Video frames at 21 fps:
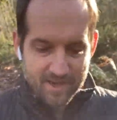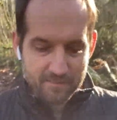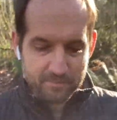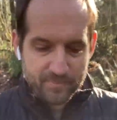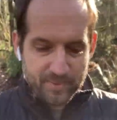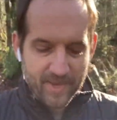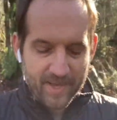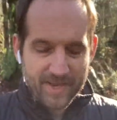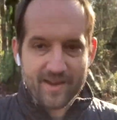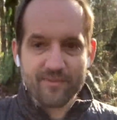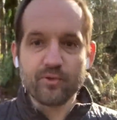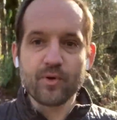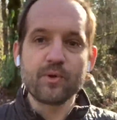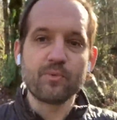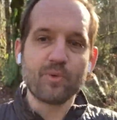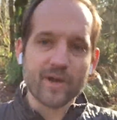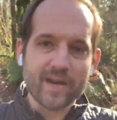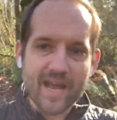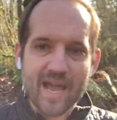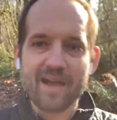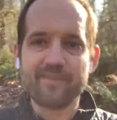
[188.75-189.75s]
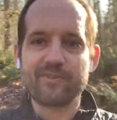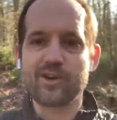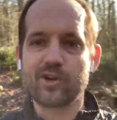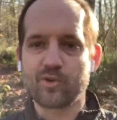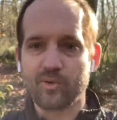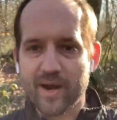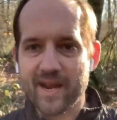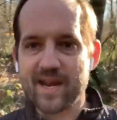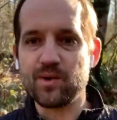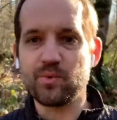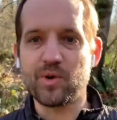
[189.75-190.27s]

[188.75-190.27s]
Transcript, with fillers: But if we want to have a great